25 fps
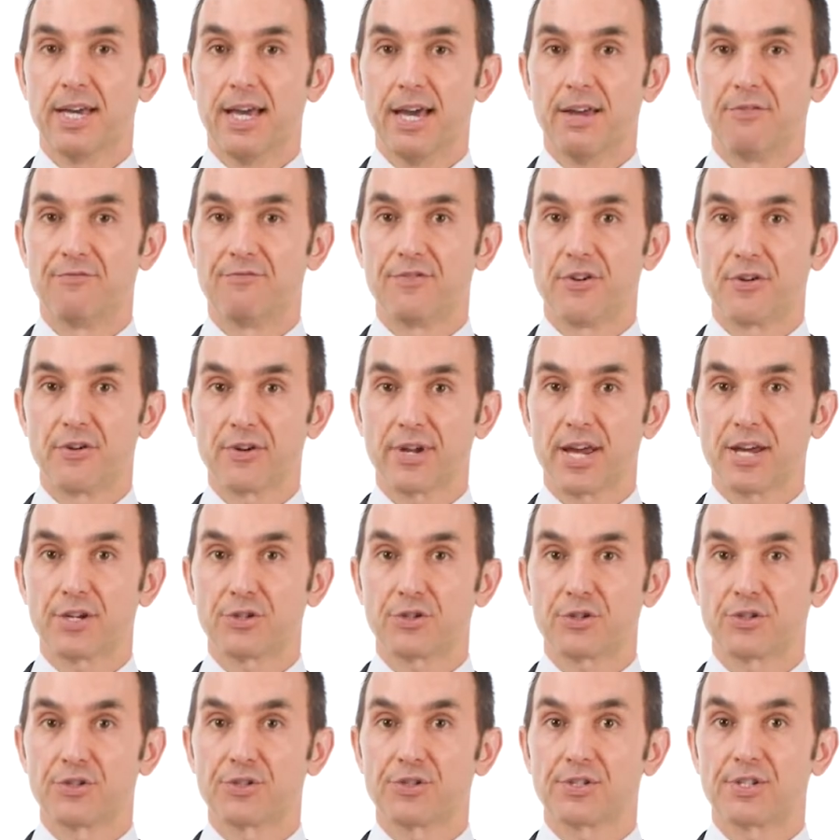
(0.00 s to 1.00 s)
and
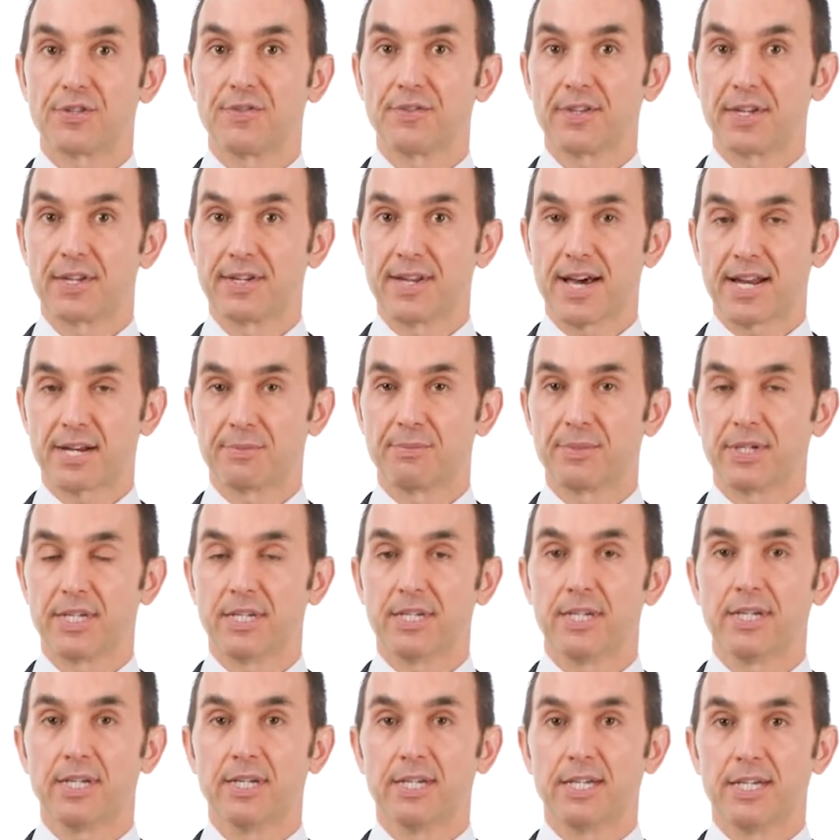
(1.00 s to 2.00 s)
variations in the
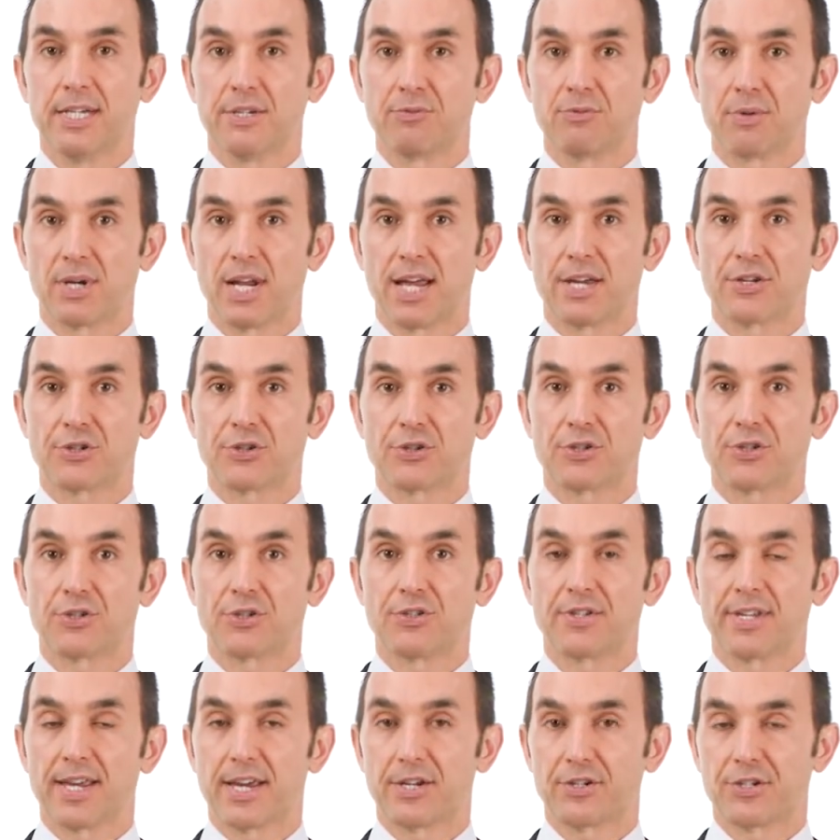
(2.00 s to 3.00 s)
anatomy in relation to
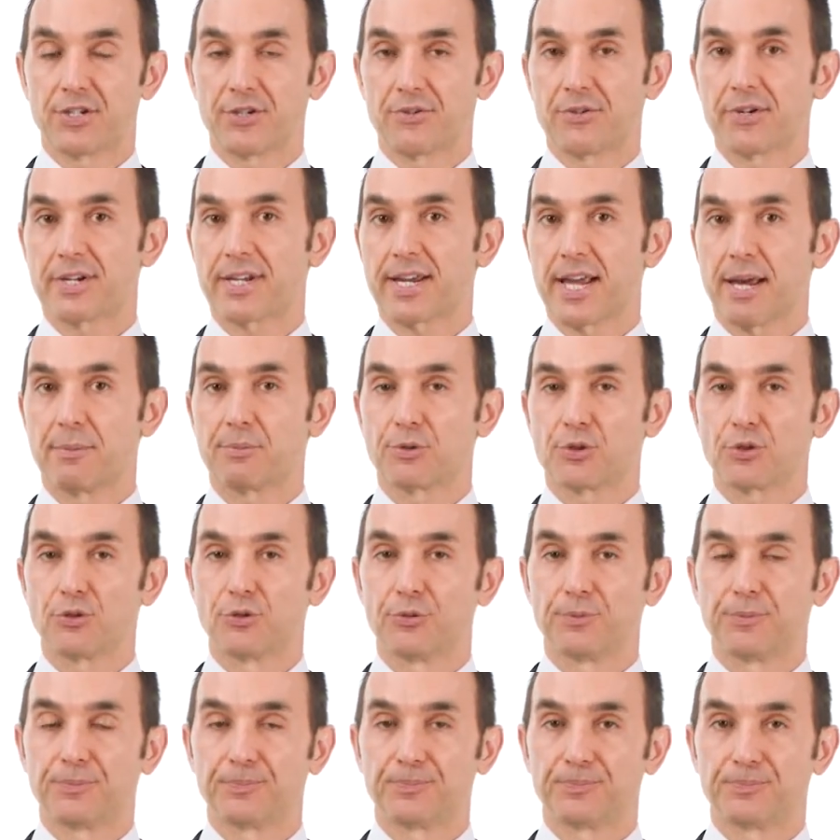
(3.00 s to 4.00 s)
the anterior
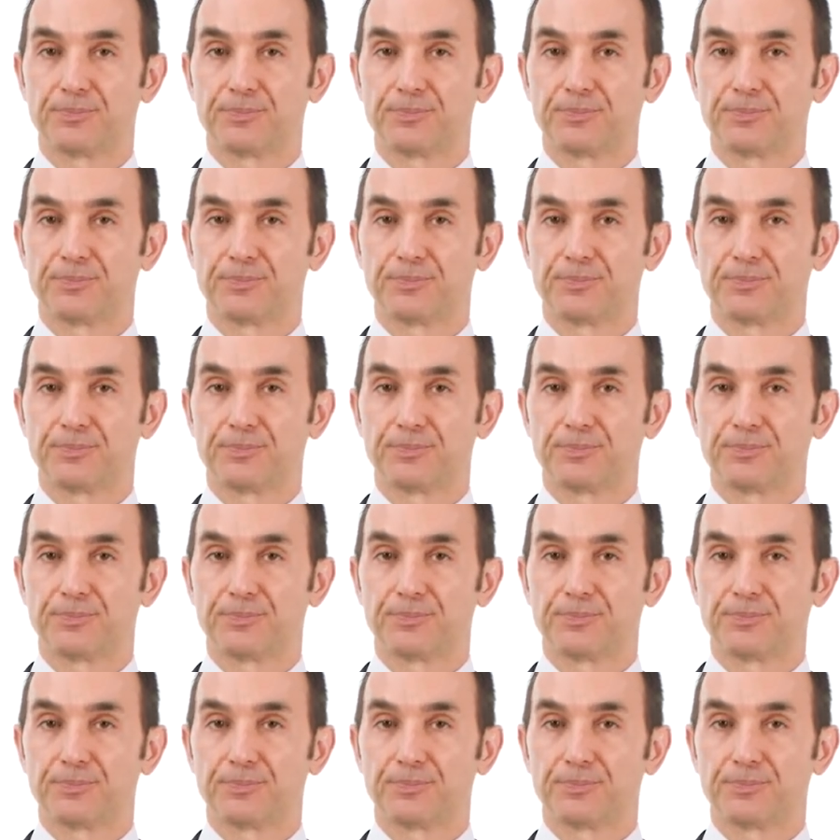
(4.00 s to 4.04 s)
capsule.